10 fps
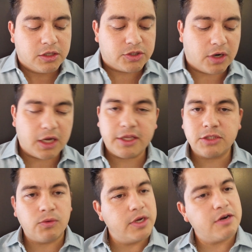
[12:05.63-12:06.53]
So all
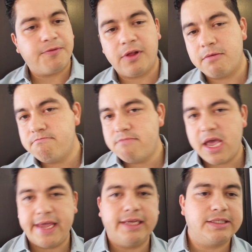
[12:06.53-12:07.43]
these wonderful,
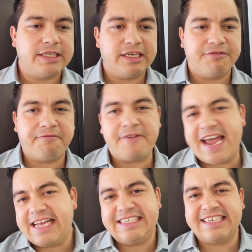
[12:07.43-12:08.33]
amazing,
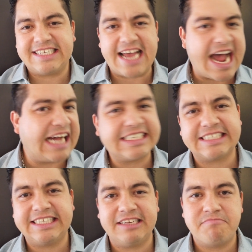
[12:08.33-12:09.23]

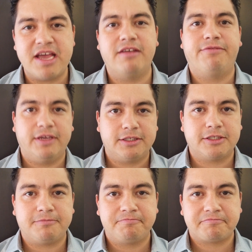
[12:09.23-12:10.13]
fantastic
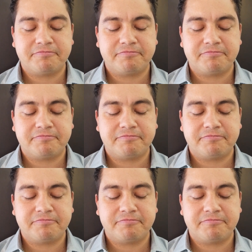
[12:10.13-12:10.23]
benefits,